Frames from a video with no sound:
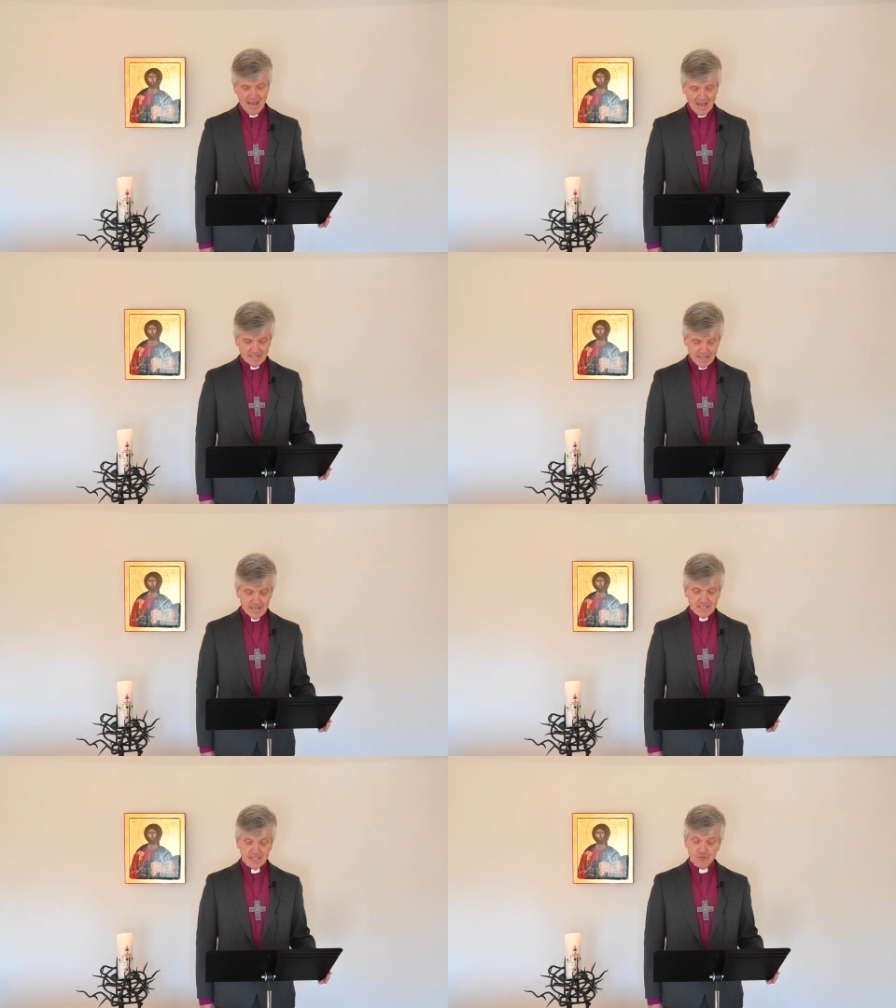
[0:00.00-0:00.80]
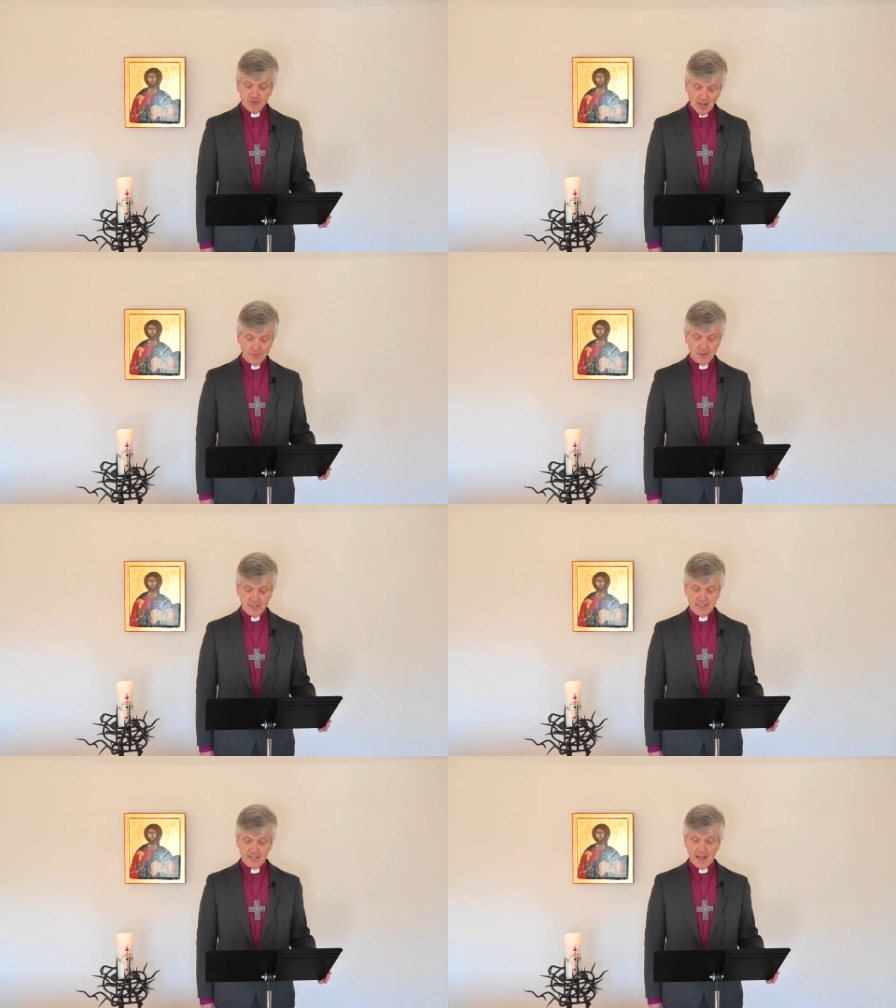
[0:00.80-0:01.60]
And here's the
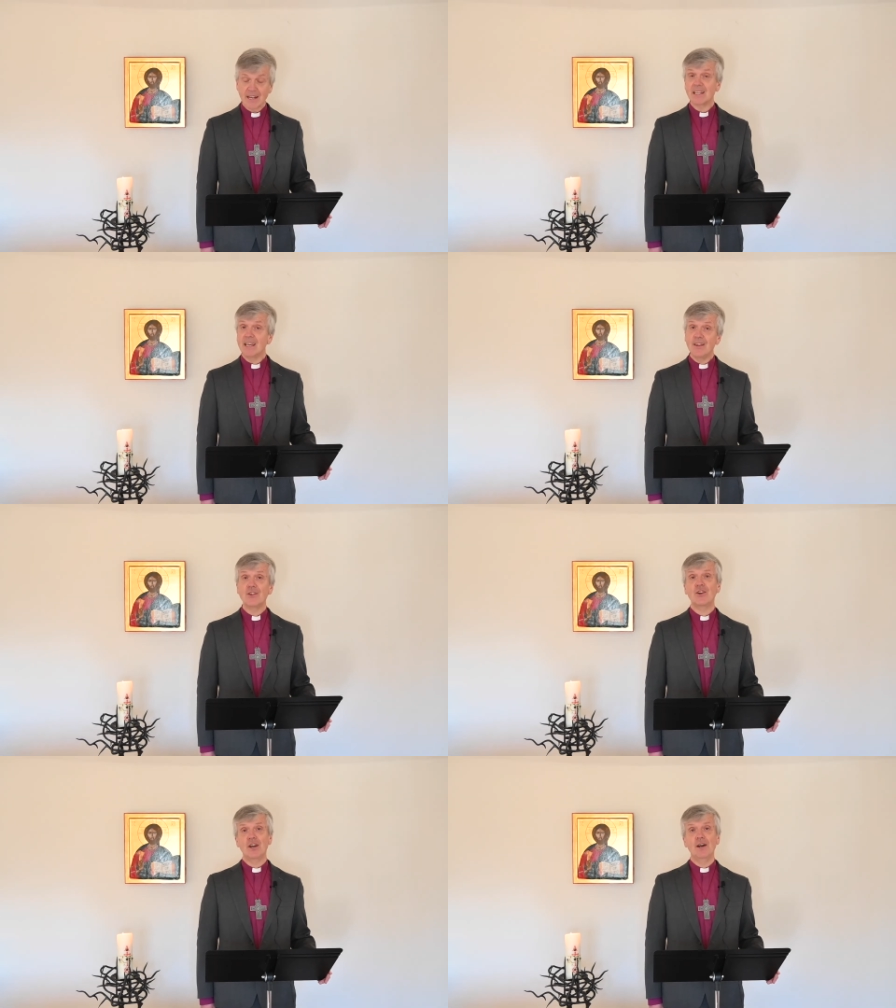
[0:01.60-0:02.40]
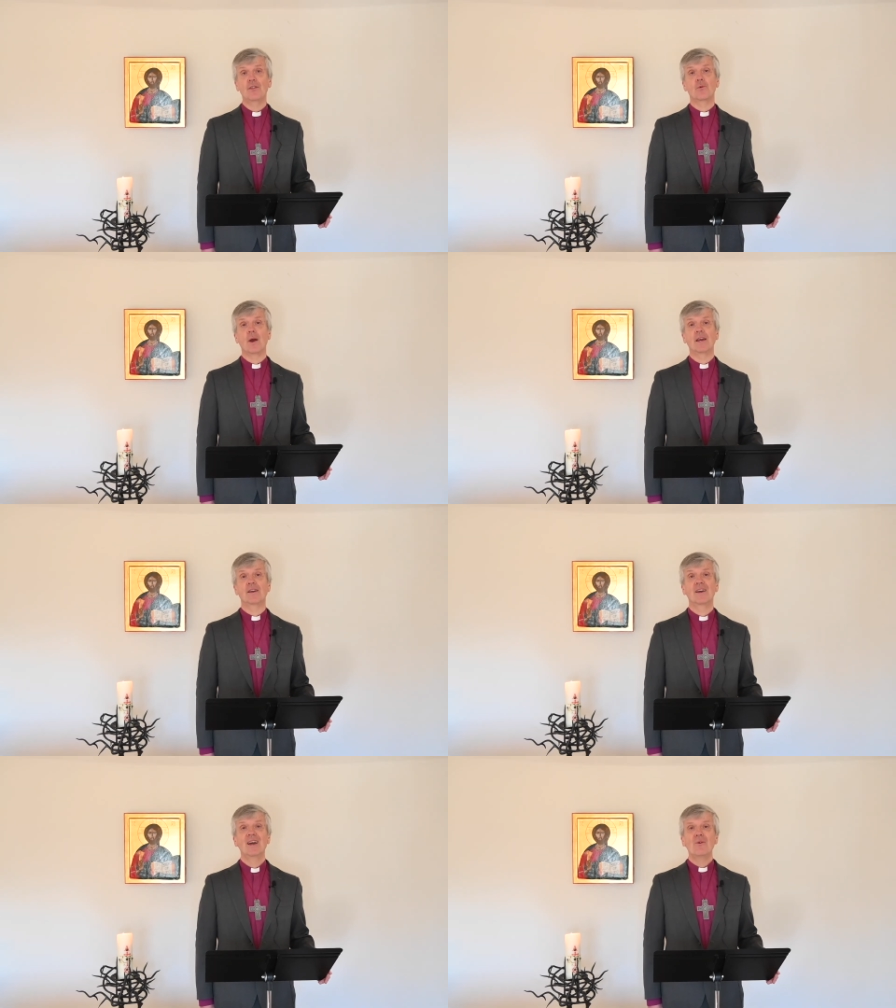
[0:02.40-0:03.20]
relevance of that Easter
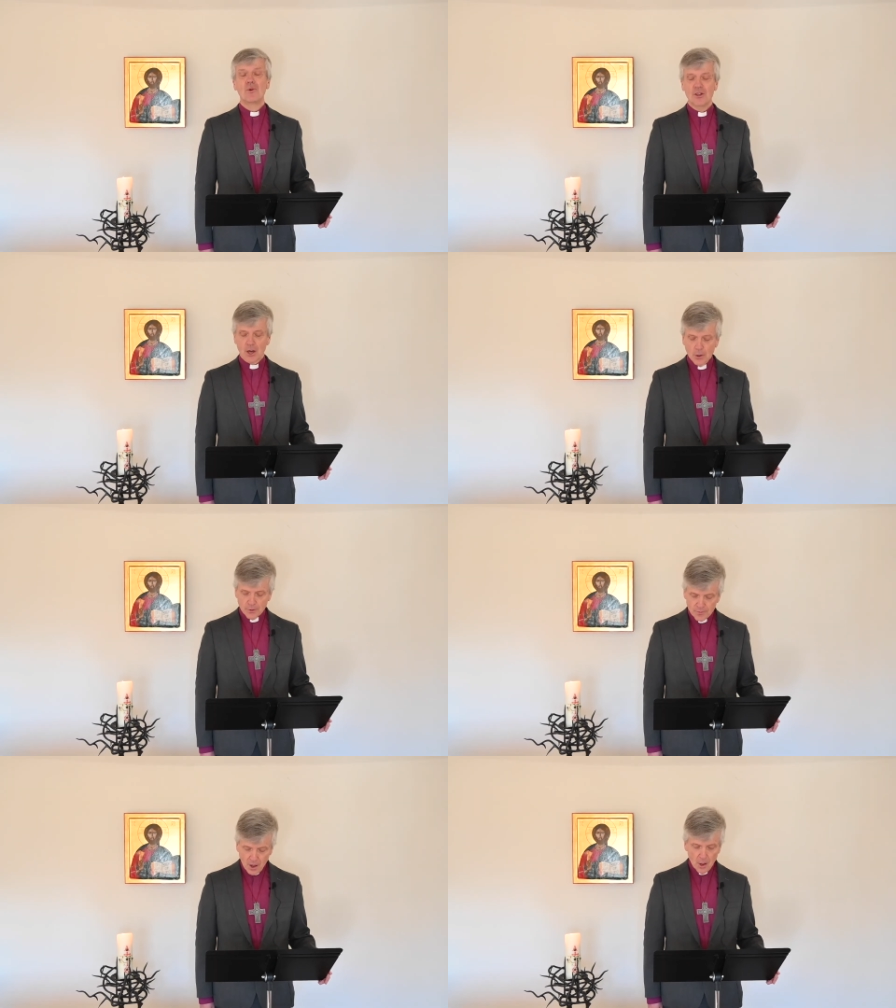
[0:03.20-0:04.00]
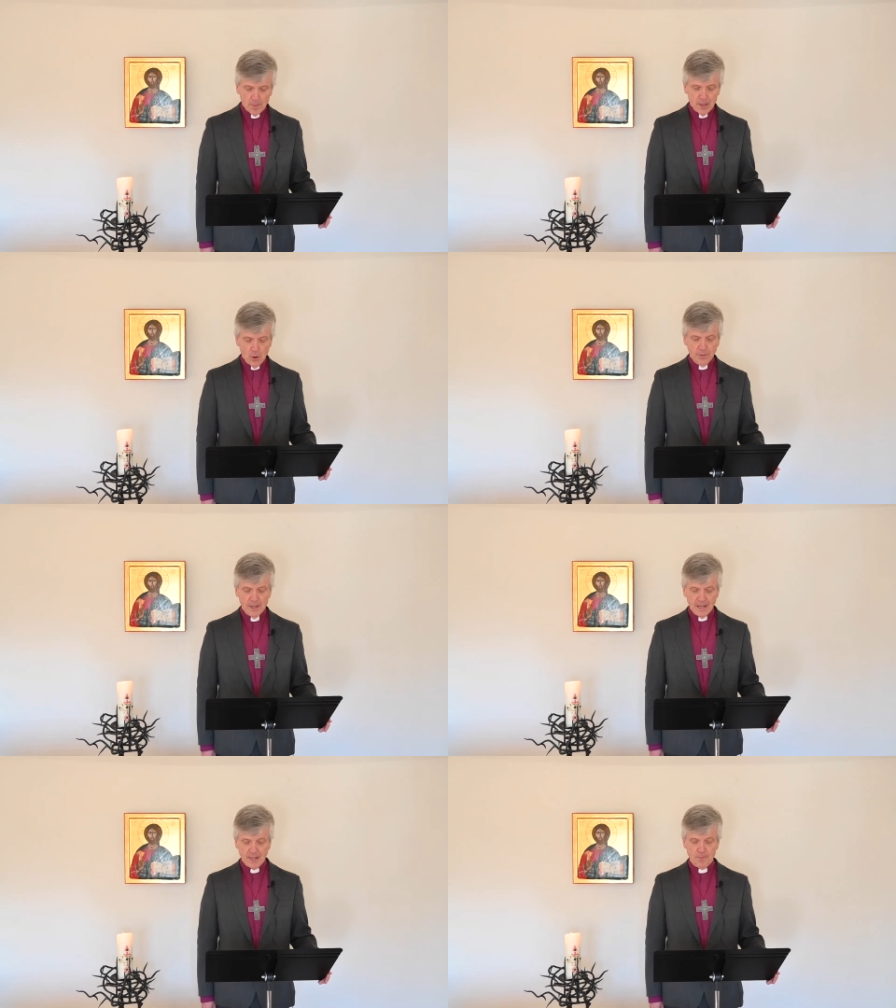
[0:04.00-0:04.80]
earthquake, which goes far beyond
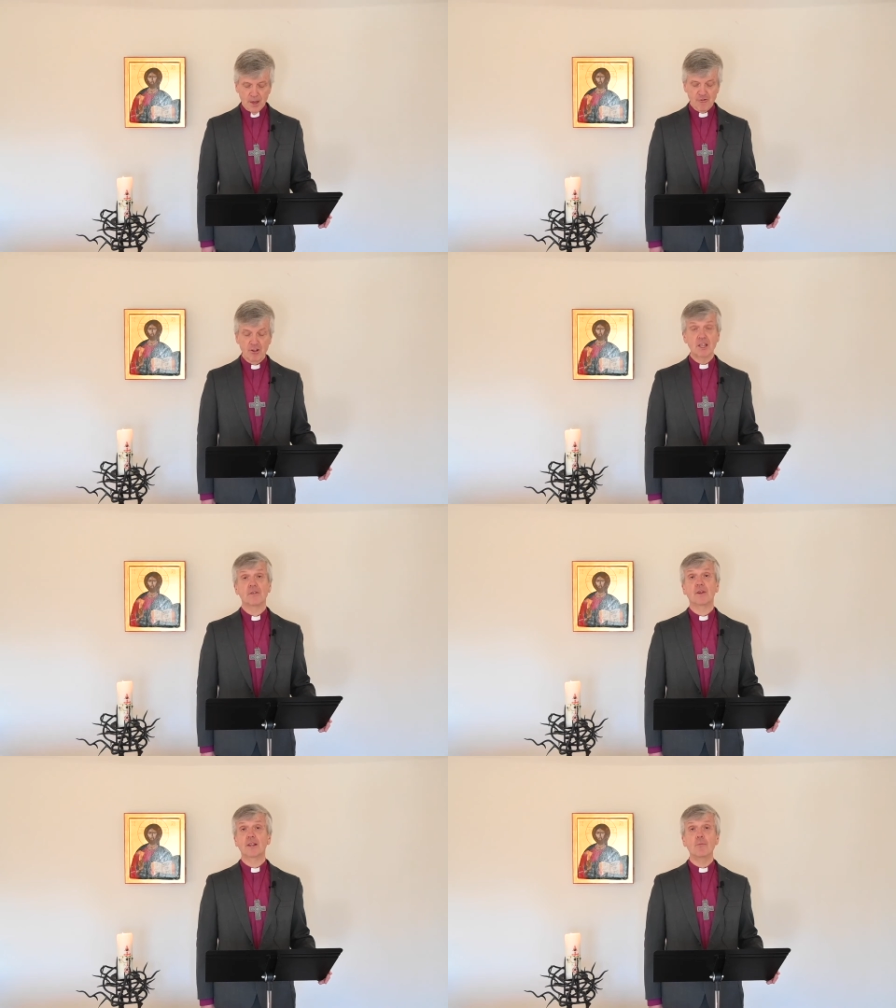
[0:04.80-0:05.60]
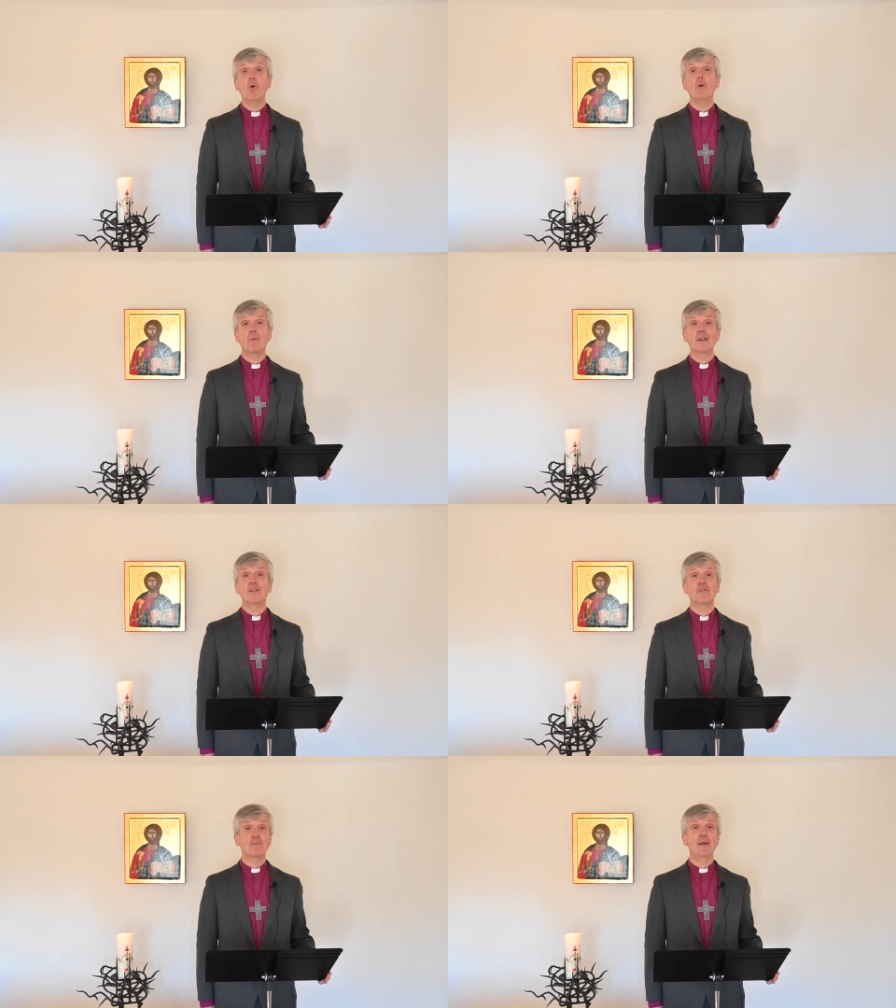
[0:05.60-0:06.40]
the experience of a small
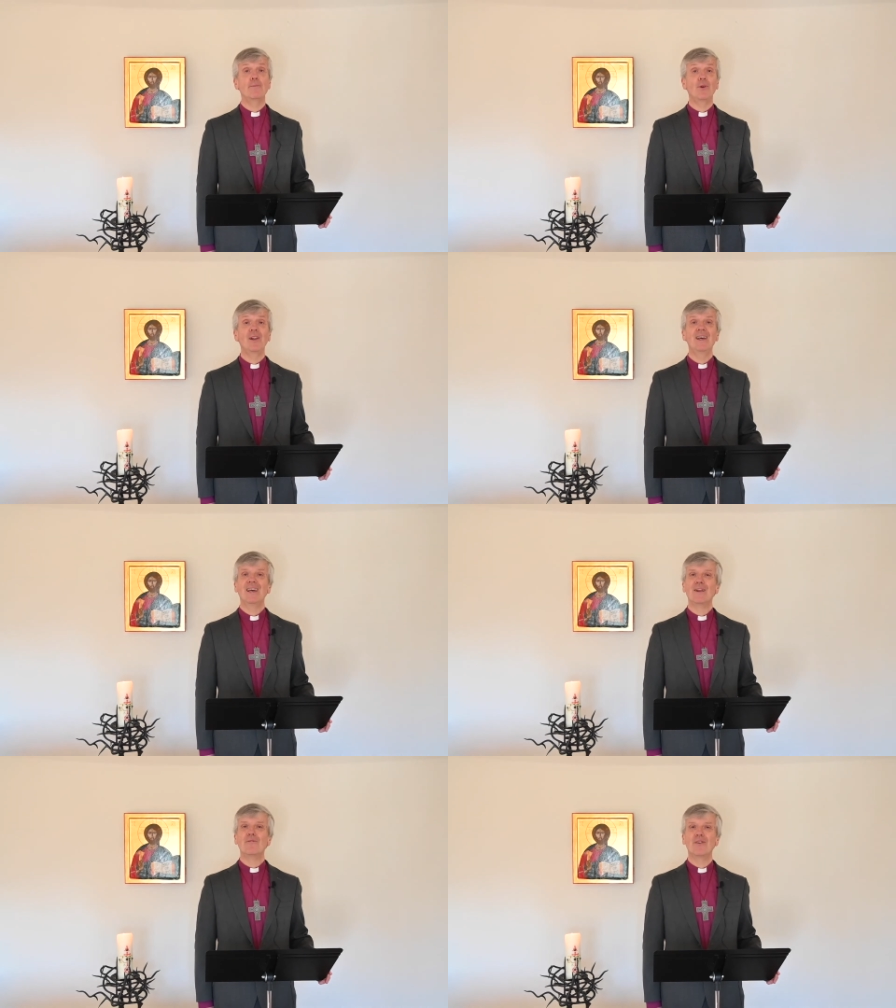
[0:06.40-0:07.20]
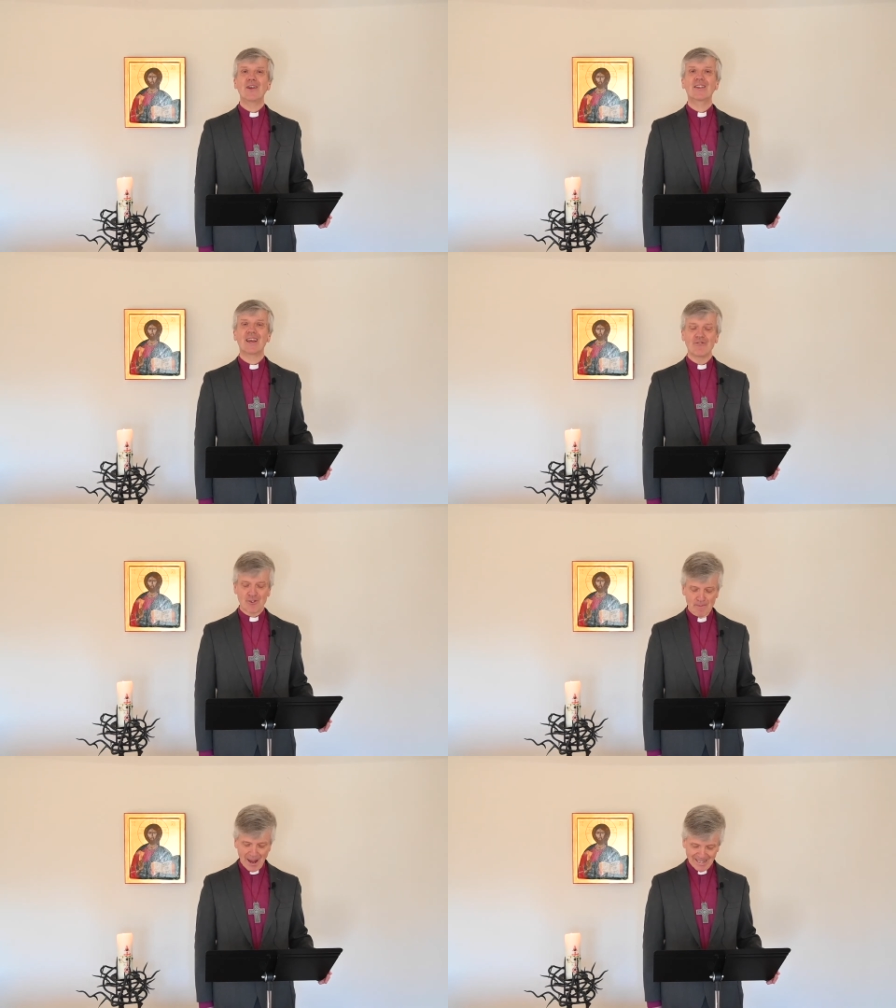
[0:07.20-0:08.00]
bunch of people in first
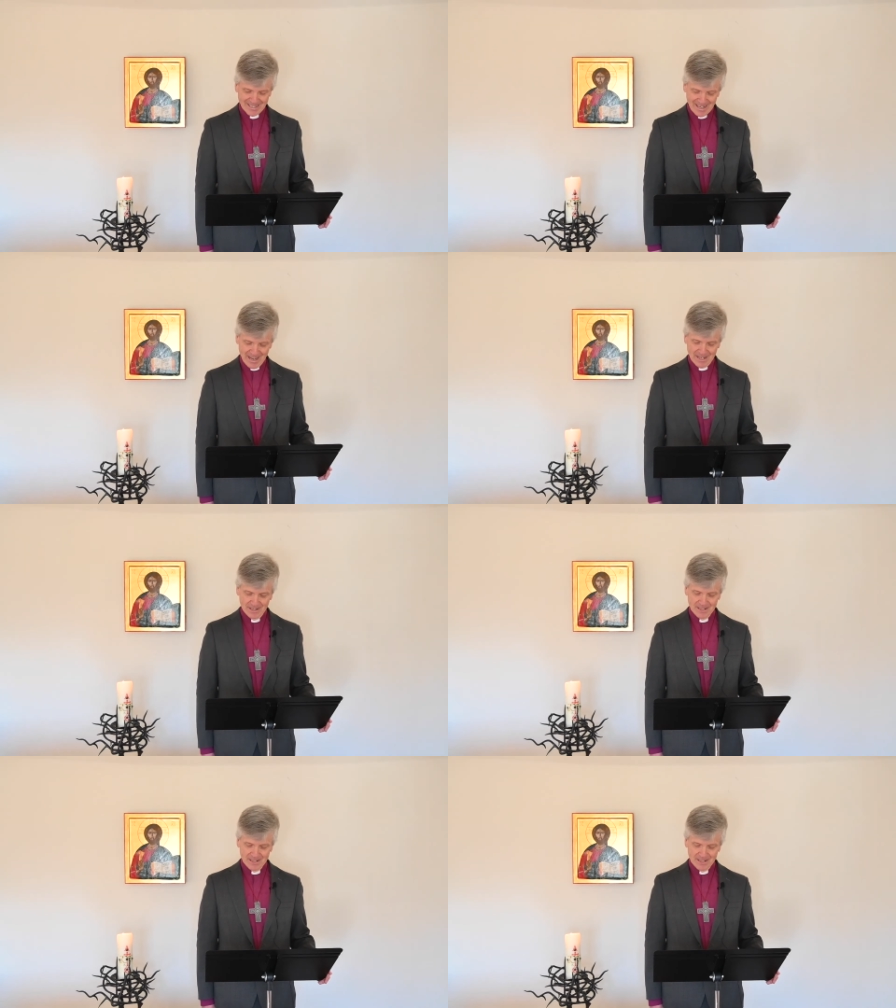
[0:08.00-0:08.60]
century Palestine.